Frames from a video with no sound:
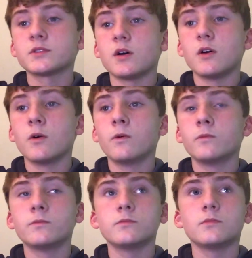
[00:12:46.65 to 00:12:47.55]

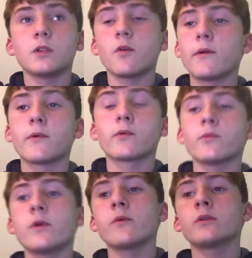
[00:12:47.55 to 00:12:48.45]
So, no, we
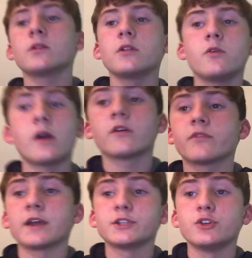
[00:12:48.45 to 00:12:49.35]
were, we were literally
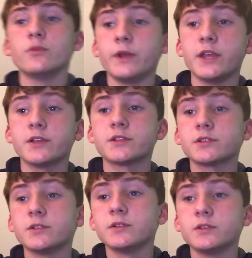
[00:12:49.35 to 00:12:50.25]
grounded for like two
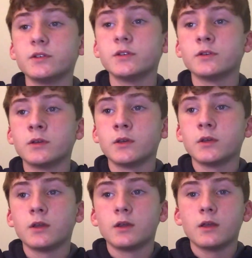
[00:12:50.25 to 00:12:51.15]
weeks.
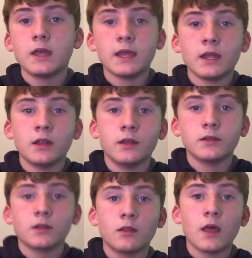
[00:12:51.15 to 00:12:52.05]

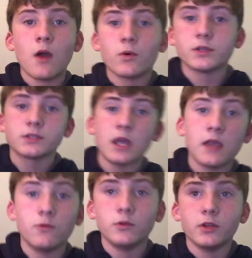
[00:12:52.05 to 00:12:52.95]
And that
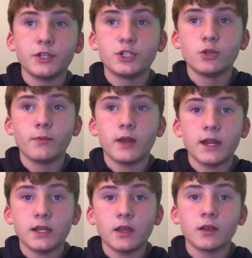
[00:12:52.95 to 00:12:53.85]
was a really
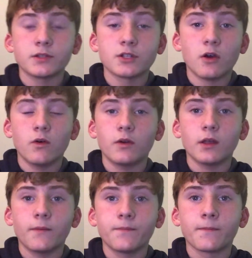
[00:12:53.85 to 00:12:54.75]
stupid idea.
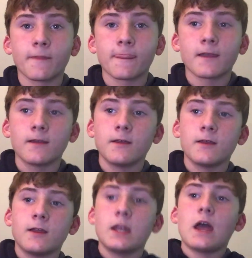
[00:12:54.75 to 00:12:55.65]
So,
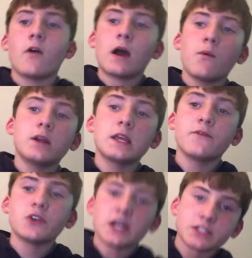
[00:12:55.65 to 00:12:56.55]
now I
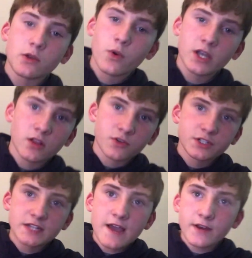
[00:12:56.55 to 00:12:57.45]
want to give you guys a quick
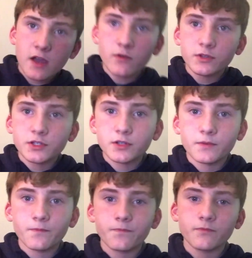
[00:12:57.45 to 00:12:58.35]
little shout
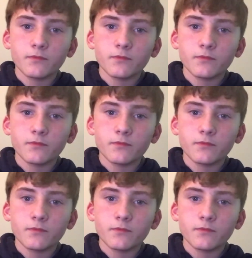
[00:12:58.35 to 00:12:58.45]
out.